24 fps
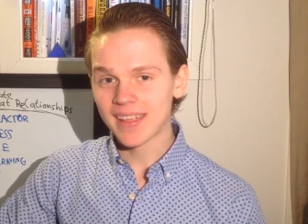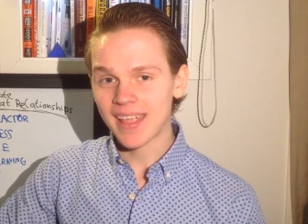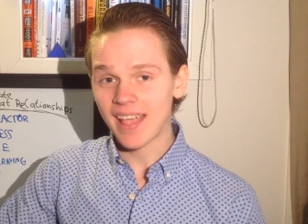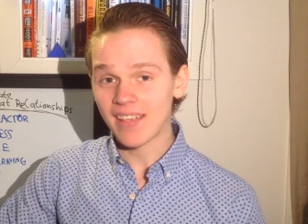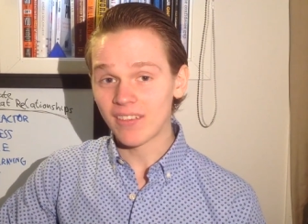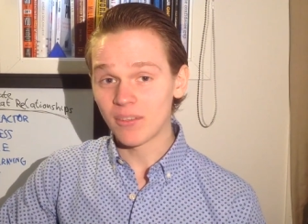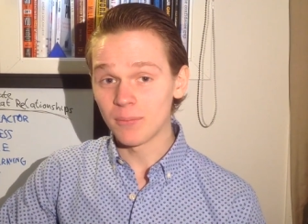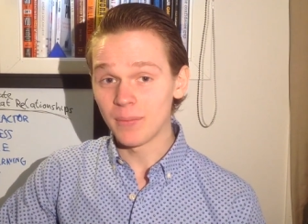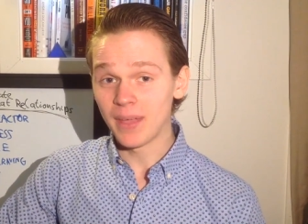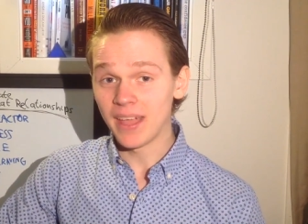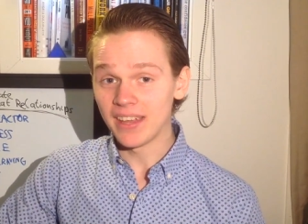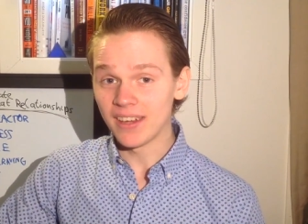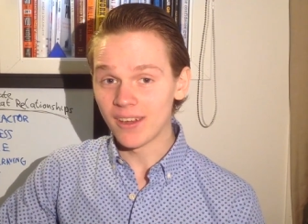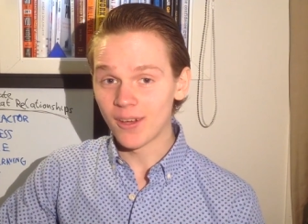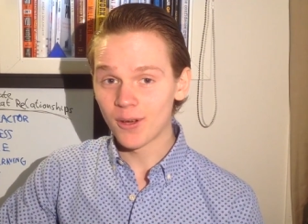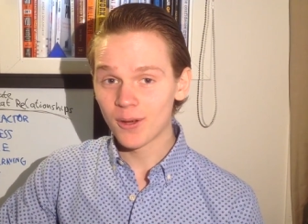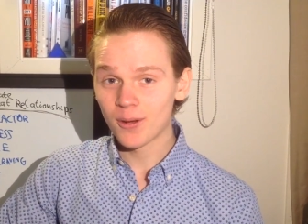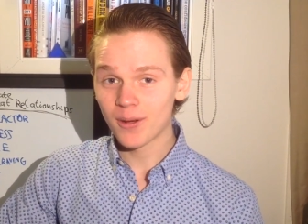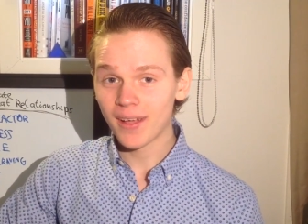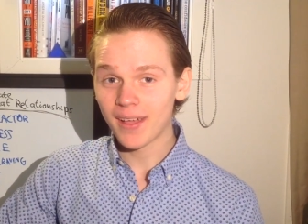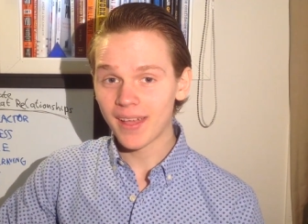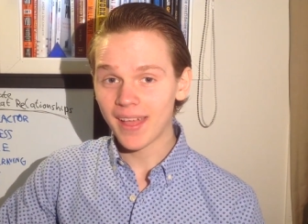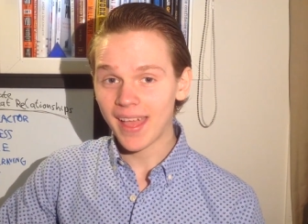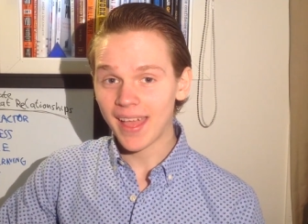as you may
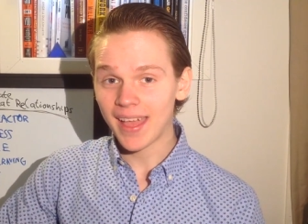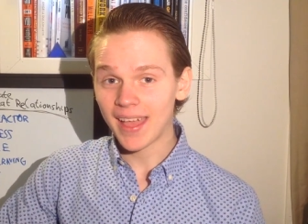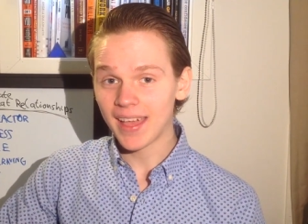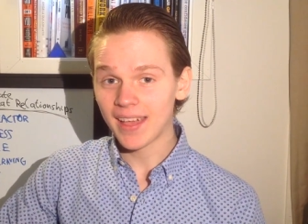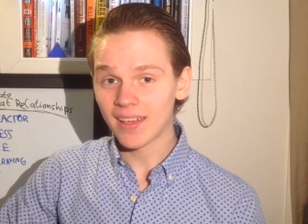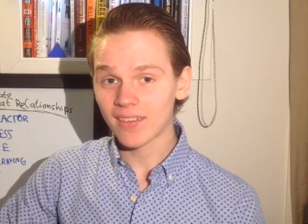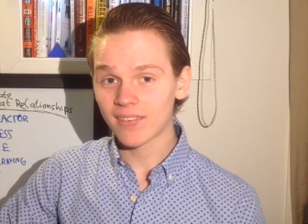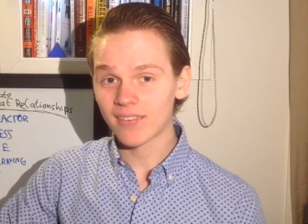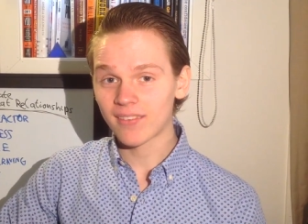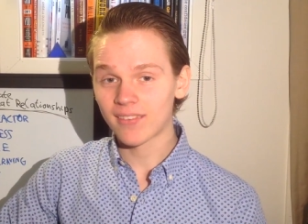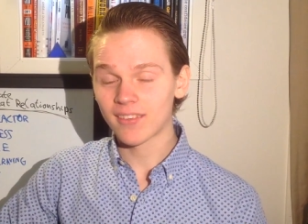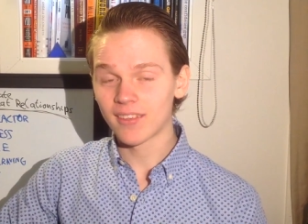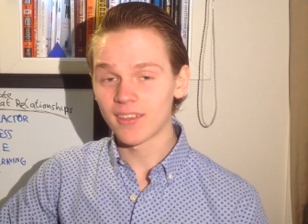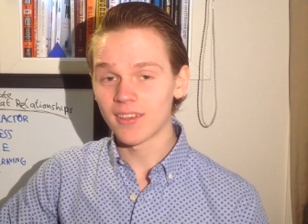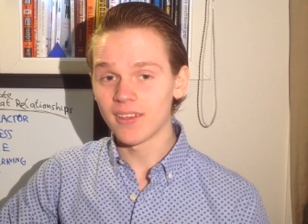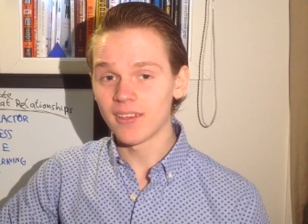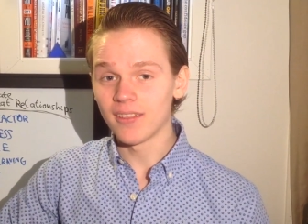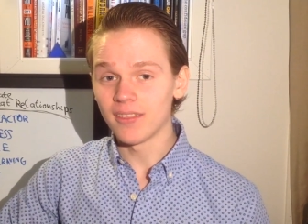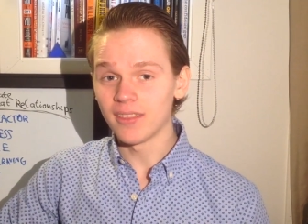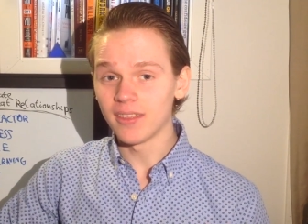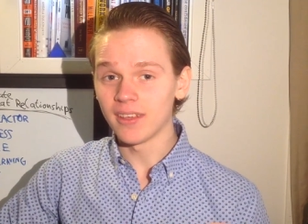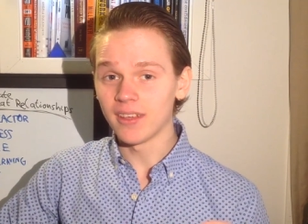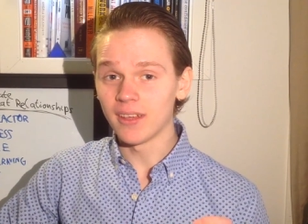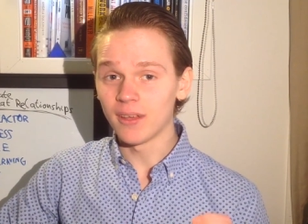know, is
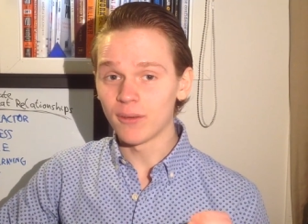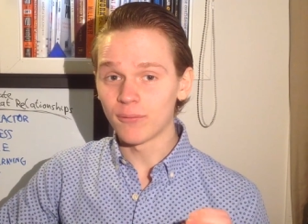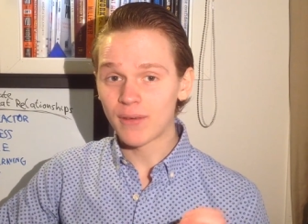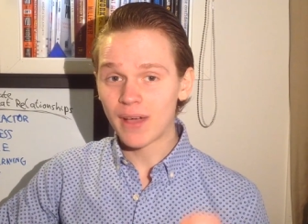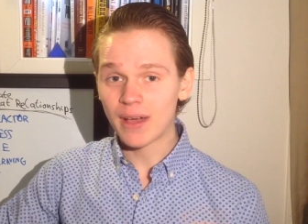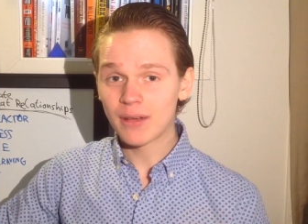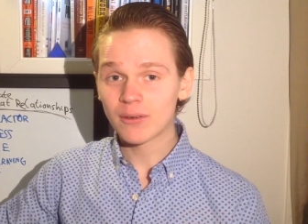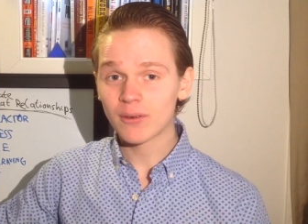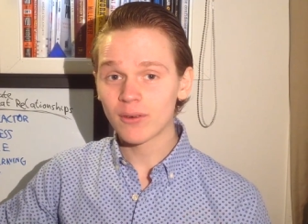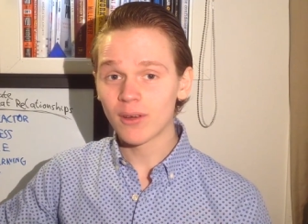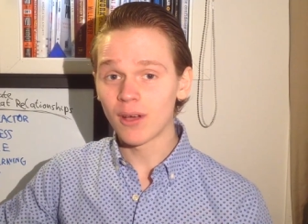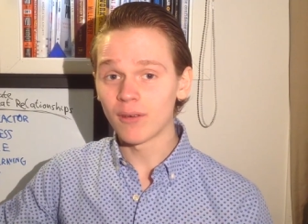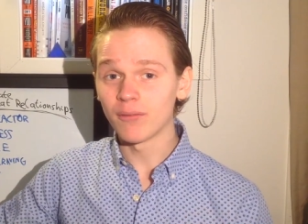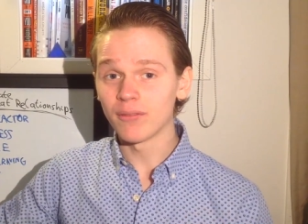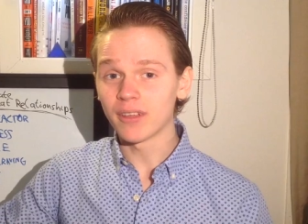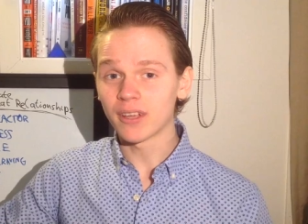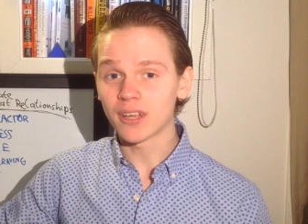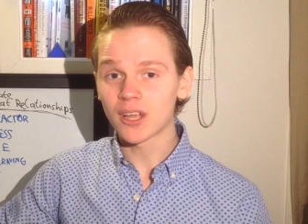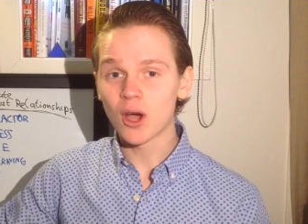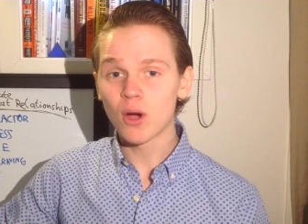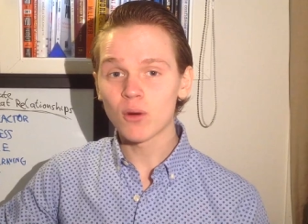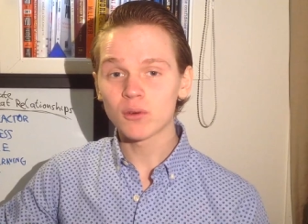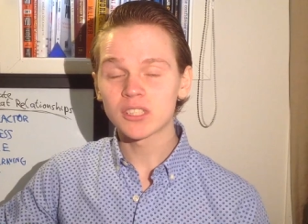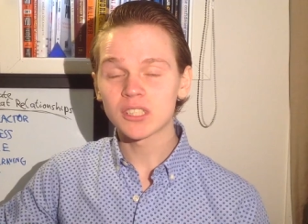the founder of the
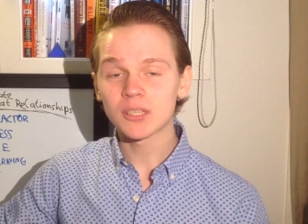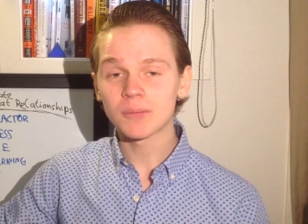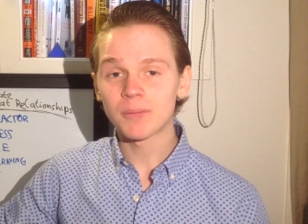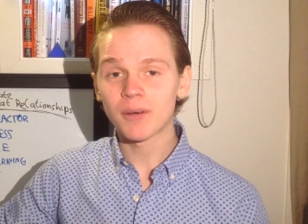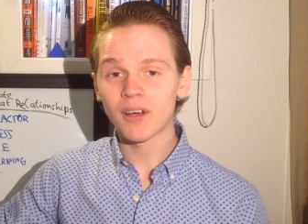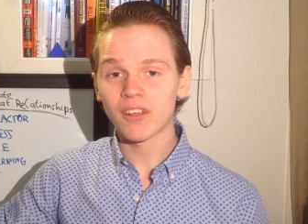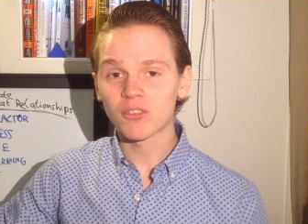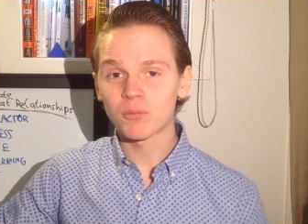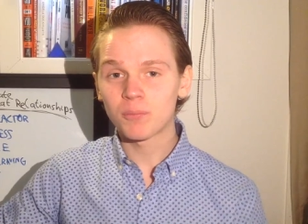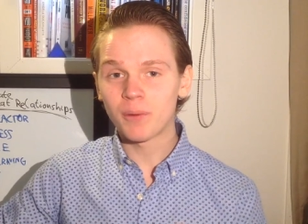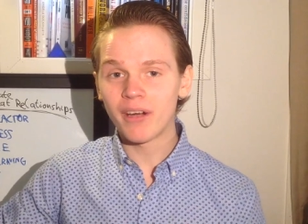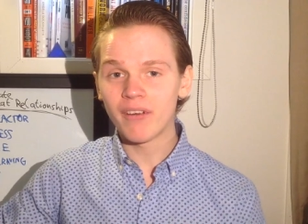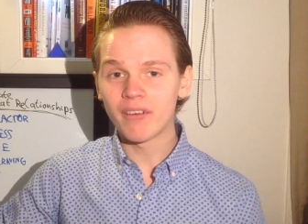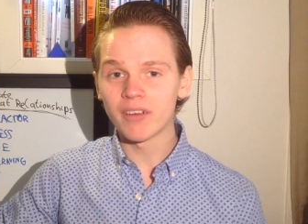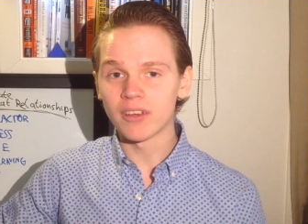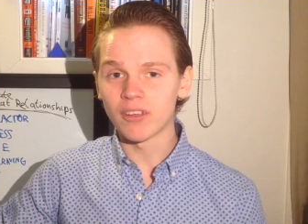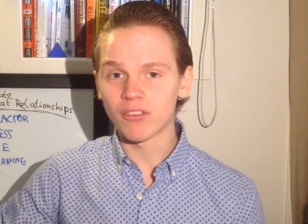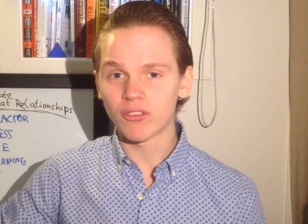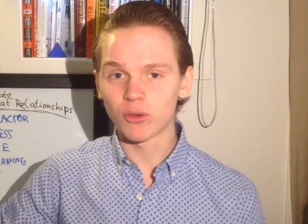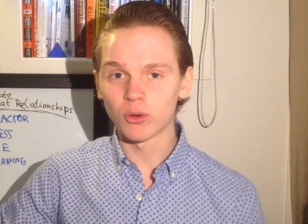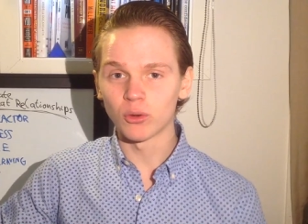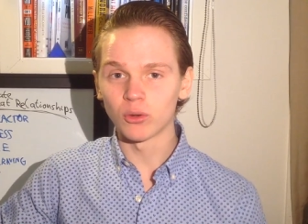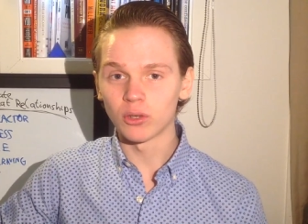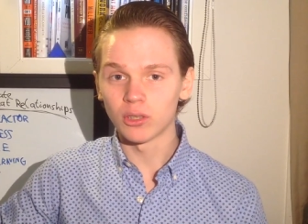Coaching Prosperity
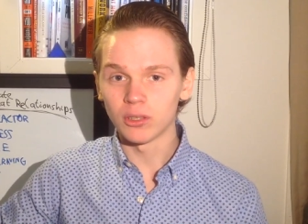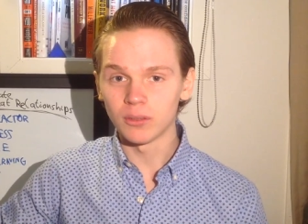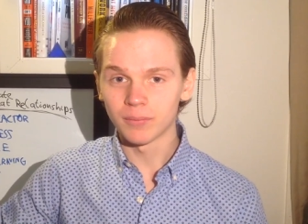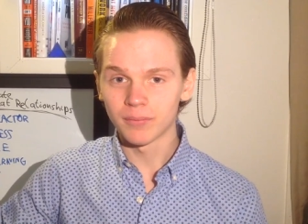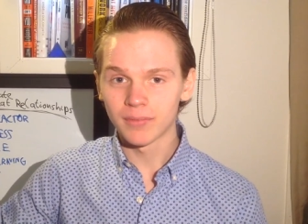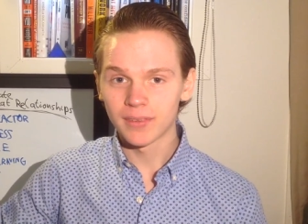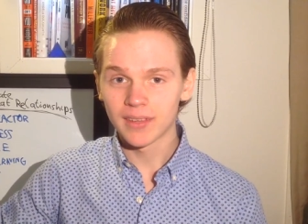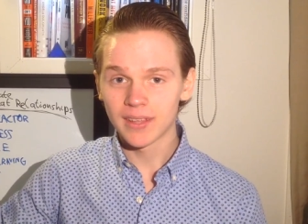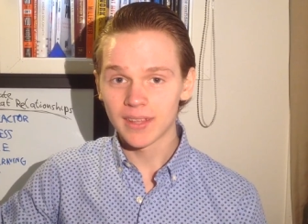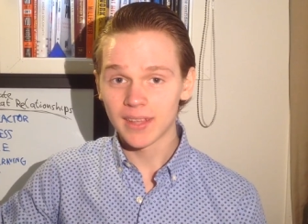School.